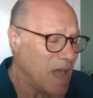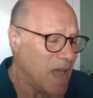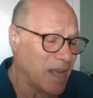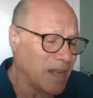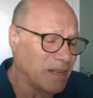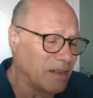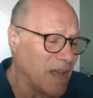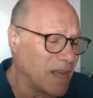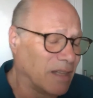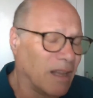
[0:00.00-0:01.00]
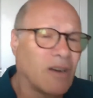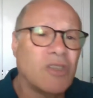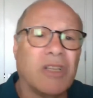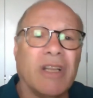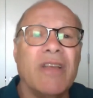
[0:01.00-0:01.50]
And, and
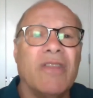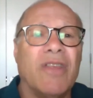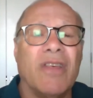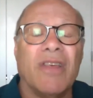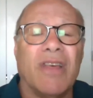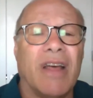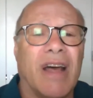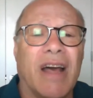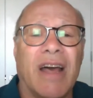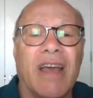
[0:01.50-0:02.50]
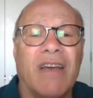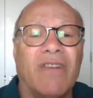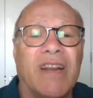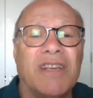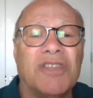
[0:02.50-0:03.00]
largely, uh, if
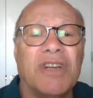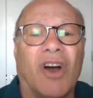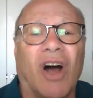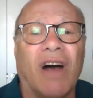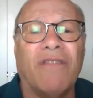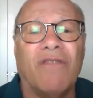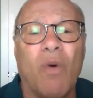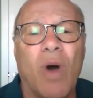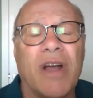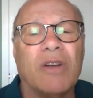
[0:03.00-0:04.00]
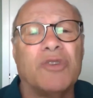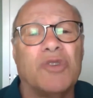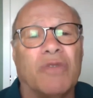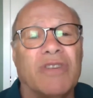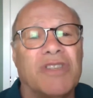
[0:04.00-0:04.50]
it isn't off of a wire
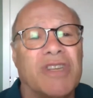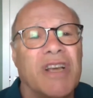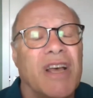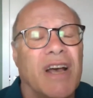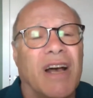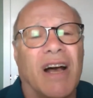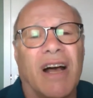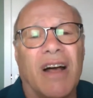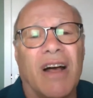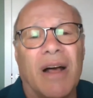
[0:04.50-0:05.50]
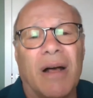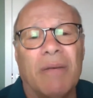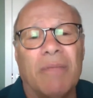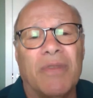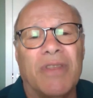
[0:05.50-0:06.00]
service,
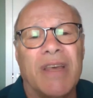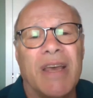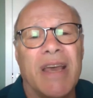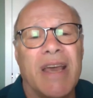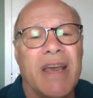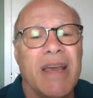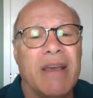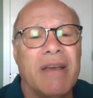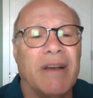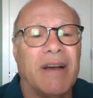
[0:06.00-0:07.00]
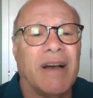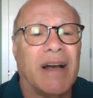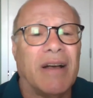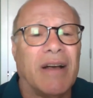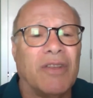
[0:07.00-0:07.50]
uh, the,
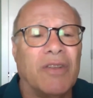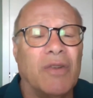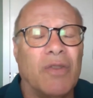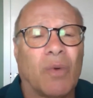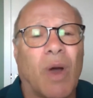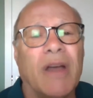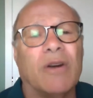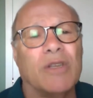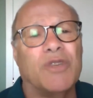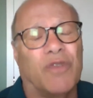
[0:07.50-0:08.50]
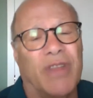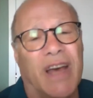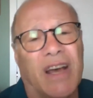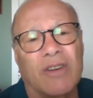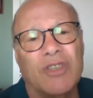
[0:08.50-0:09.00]
uh, the, the writers for
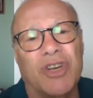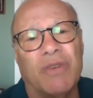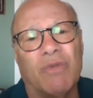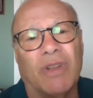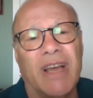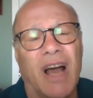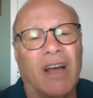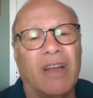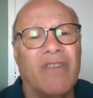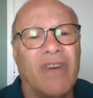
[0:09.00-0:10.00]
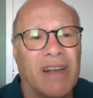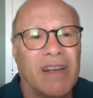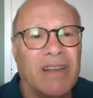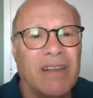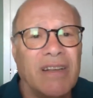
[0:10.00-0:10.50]
that are generally
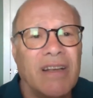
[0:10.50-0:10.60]
unvetted,